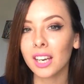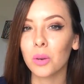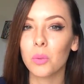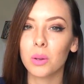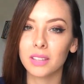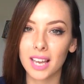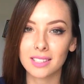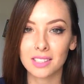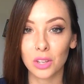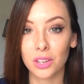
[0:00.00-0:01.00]
and it won't
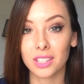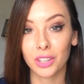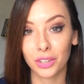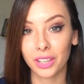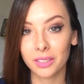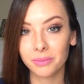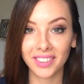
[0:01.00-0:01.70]
last as long as it could.